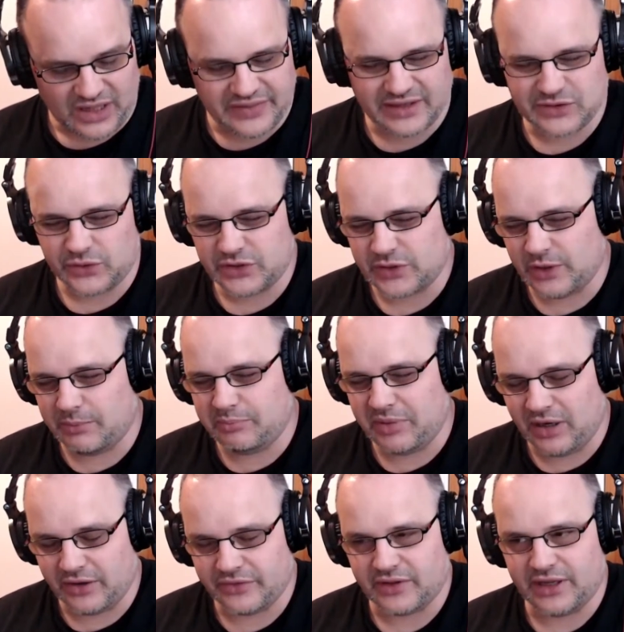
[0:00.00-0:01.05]
There's also a
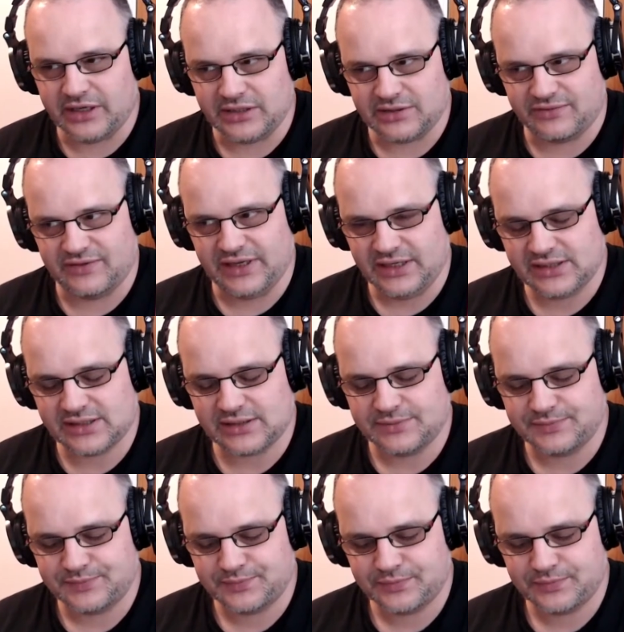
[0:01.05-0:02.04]
bug that I need to fix.